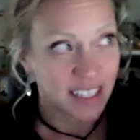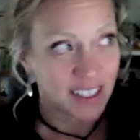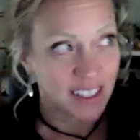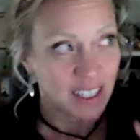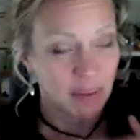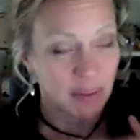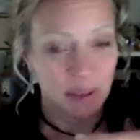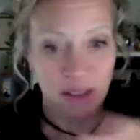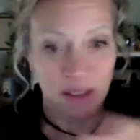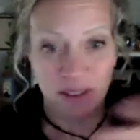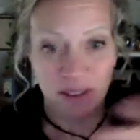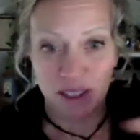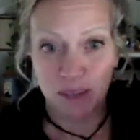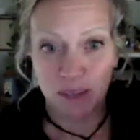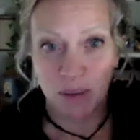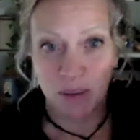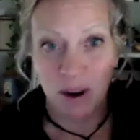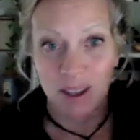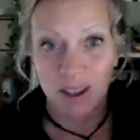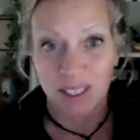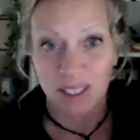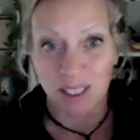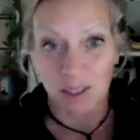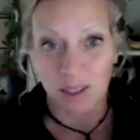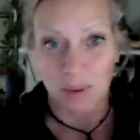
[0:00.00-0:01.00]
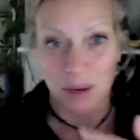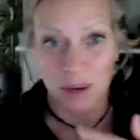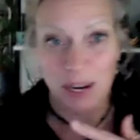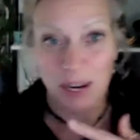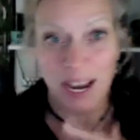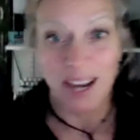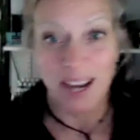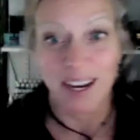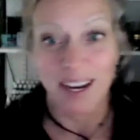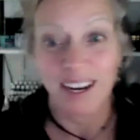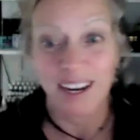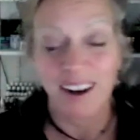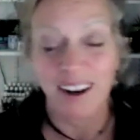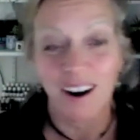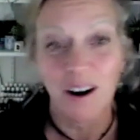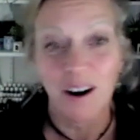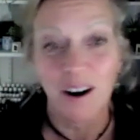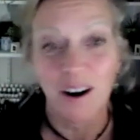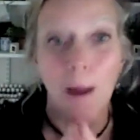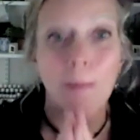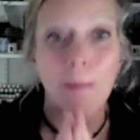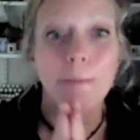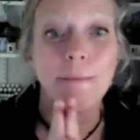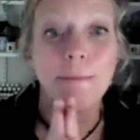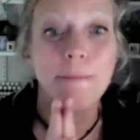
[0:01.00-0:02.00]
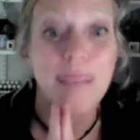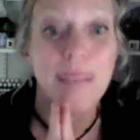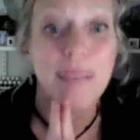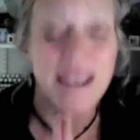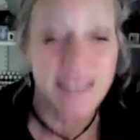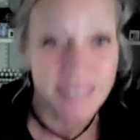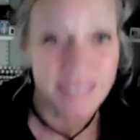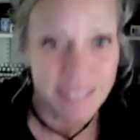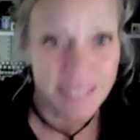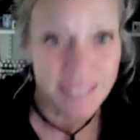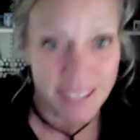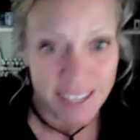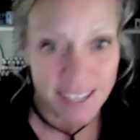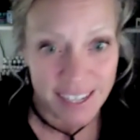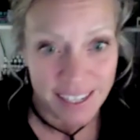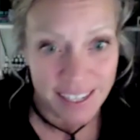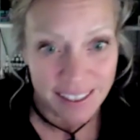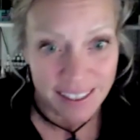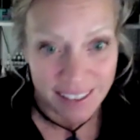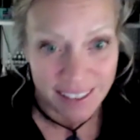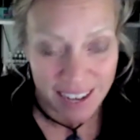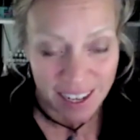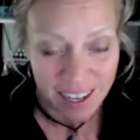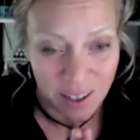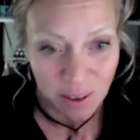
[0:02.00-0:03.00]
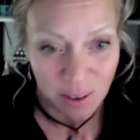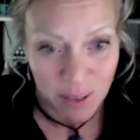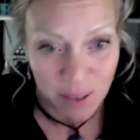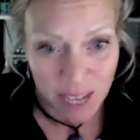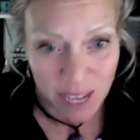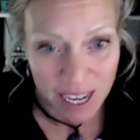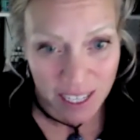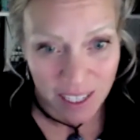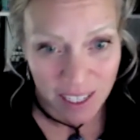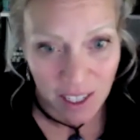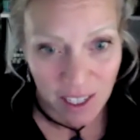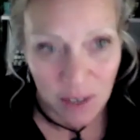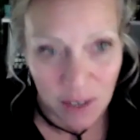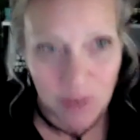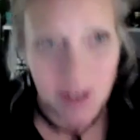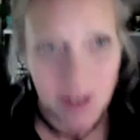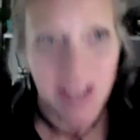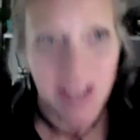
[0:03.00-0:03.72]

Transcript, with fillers: Some of the responses we're getting are amazing. Thank you. Thank you.